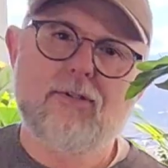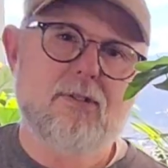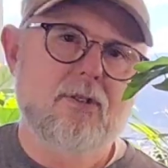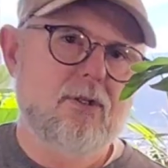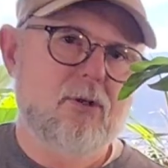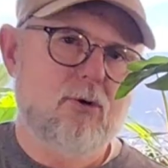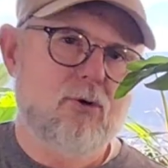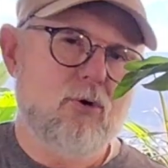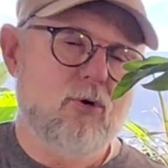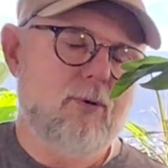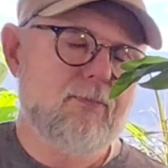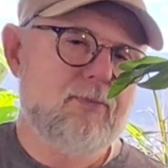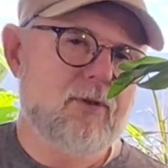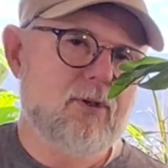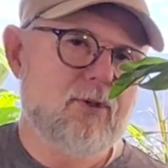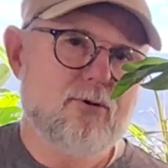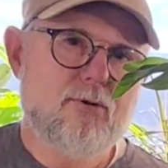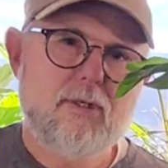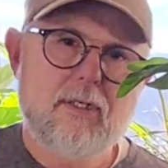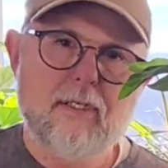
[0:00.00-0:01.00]
and they'll go up the
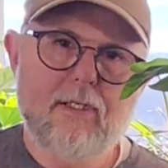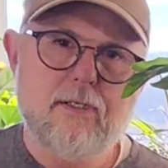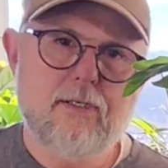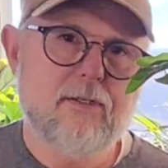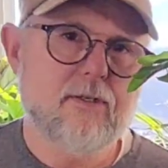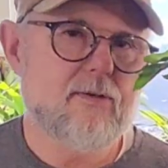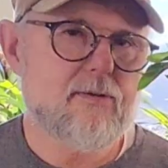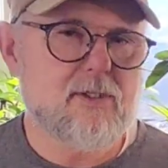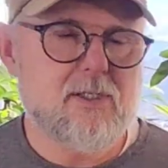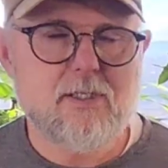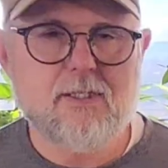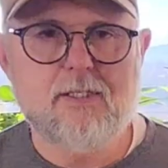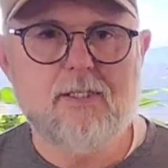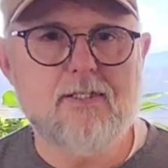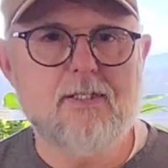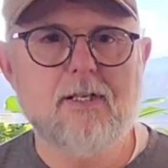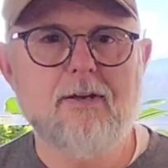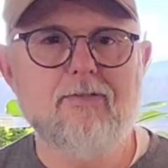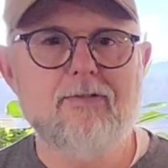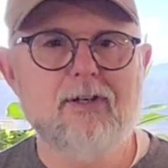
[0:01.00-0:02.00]
tree, you know, 60,
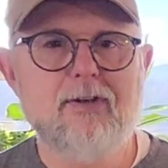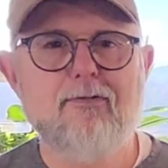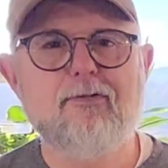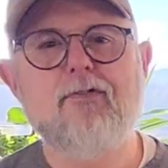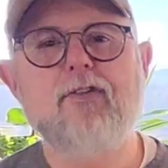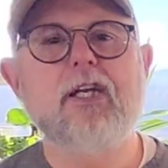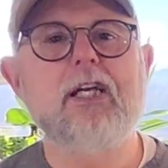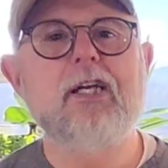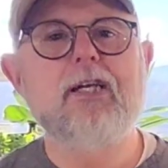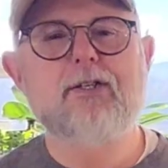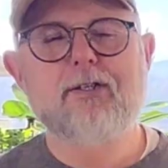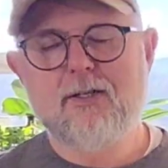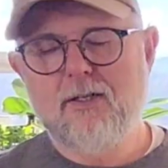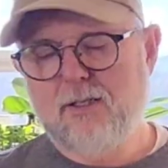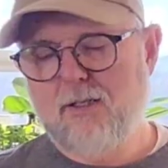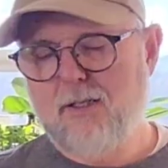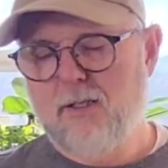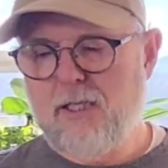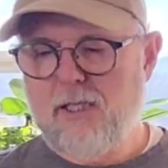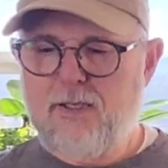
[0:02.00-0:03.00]
70 feet,
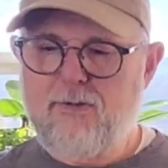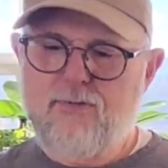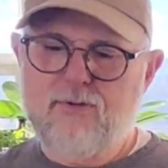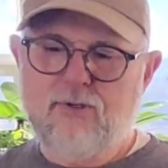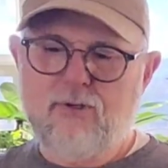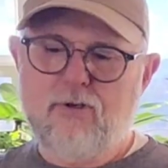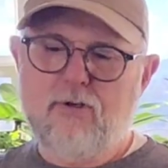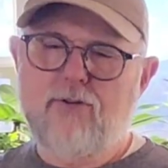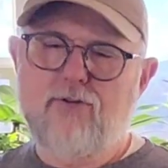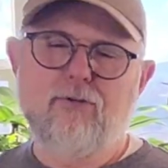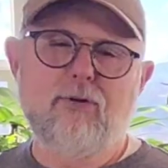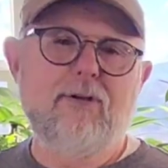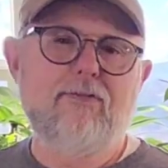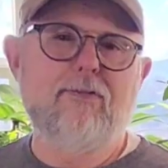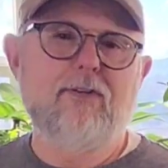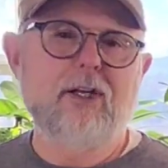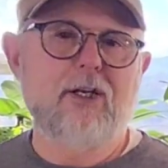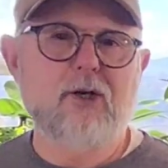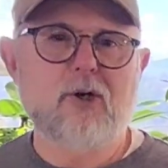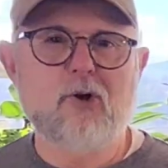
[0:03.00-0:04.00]
and the leaves are 3
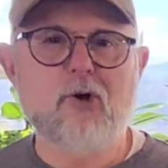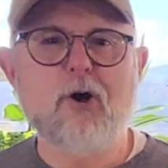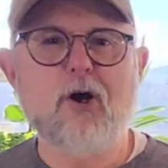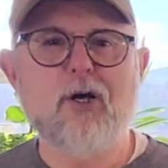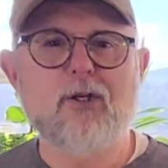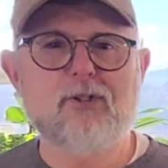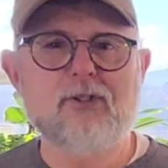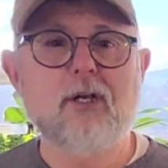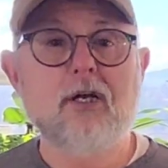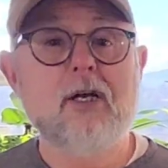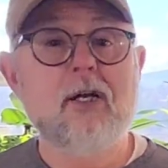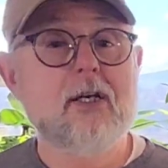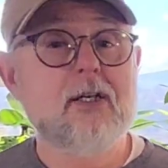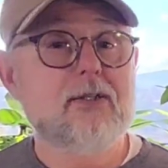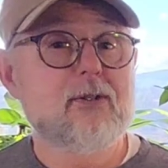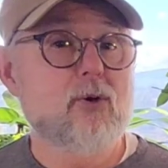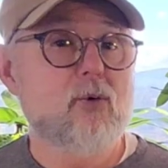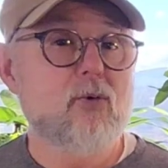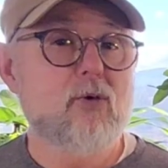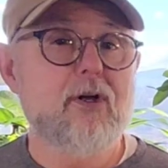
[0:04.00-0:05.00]
feet across.
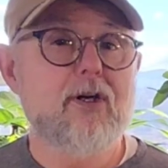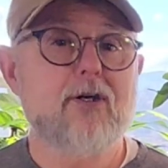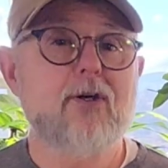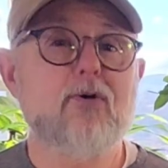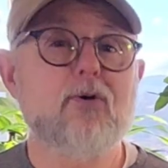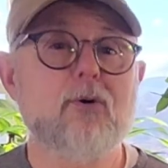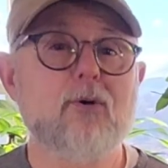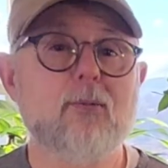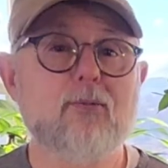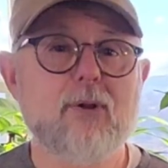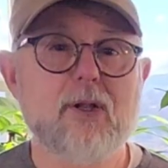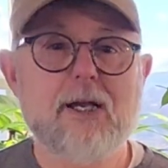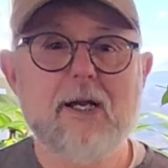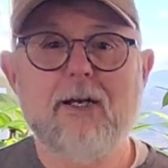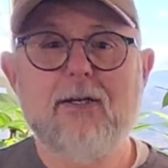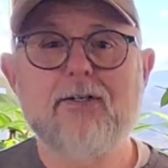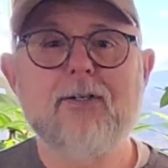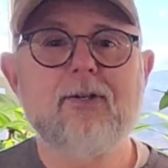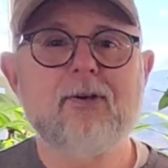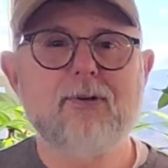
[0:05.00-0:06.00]
So what a cool
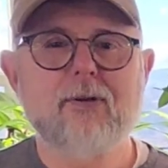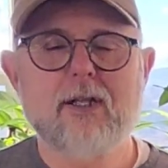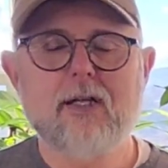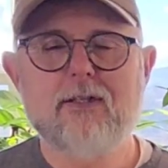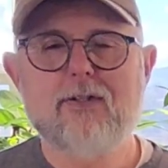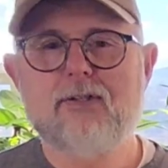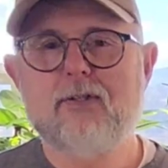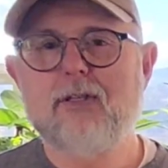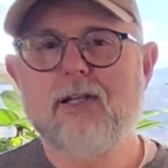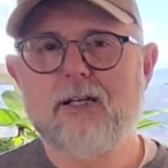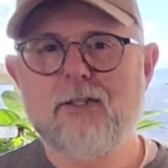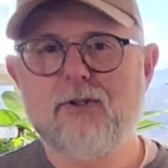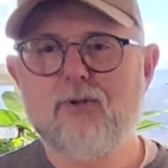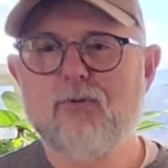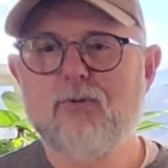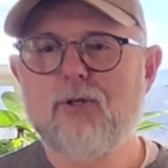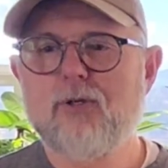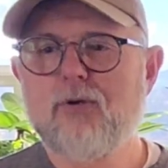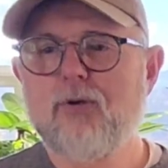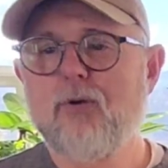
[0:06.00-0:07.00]
plant. You know, that's a
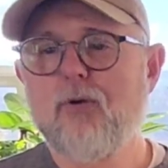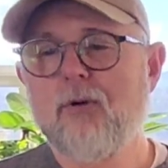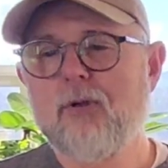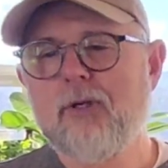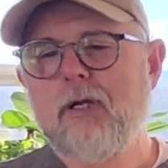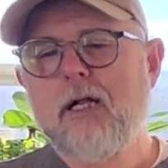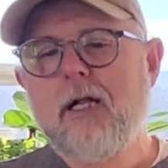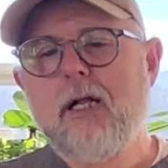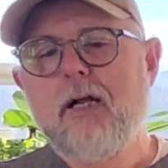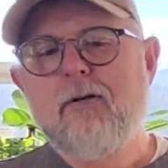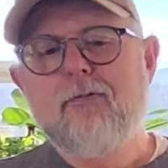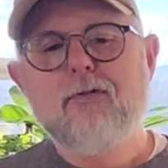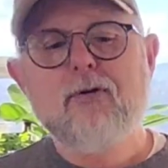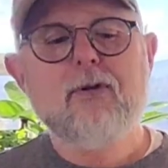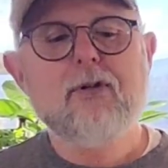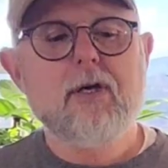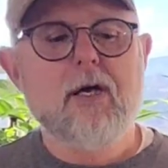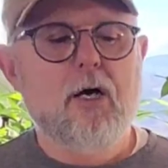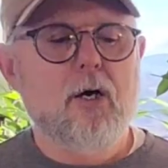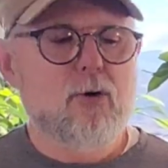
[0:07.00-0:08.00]
really cool one.
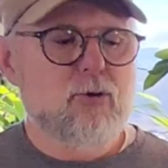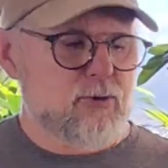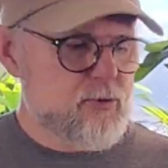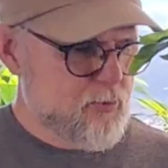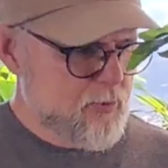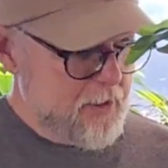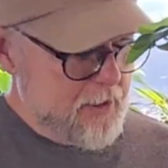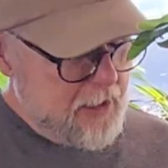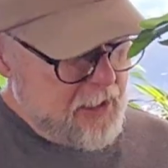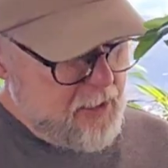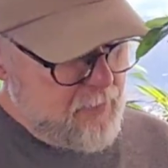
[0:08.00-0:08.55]
For the house, when you keep